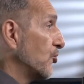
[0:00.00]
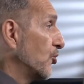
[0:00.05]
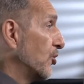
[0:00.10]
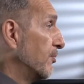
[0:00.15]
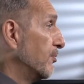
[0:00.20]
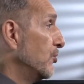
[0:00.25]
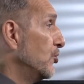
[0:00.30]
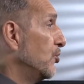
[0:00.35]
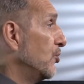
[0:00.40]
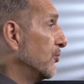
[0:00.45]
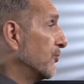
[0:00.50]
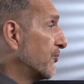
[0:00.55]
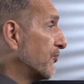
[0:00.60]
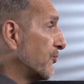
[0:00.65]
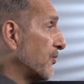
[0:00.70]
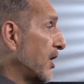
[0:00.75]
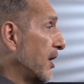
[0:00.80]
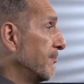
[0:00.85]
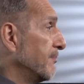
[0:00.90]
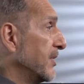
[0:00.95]
or moved
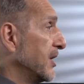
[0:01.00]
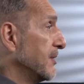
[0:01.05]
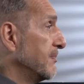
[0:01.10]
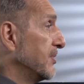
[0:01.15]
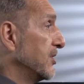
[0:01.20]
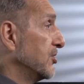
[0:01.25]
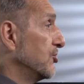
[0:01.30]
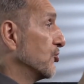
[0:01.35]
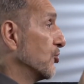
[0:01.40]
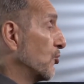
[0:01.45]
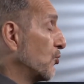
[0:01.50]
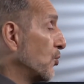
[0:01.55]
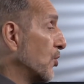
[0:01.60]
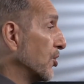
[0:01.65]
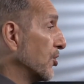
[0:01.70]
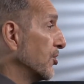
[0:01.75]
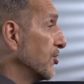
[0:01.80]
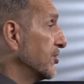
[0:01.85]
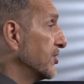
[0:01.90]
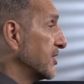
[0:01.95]
from maybe your
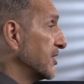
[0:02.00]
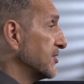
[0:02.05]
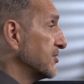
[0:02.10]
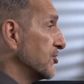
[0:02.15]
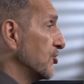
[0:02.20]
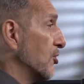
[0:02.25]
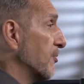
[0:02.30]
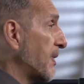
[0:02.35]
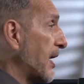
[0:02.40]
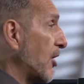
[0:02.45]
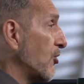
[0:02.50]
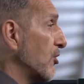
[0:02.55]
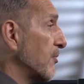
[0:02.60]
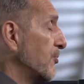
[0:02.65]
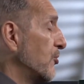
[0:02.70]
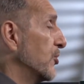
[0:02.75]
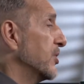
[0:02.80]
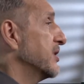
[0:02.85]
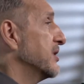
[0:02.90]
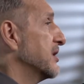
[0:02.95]
Word into your
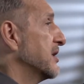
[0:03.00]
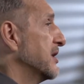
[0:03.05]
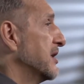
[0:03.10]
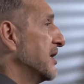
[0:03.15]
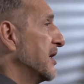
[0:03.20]
PowerPoint.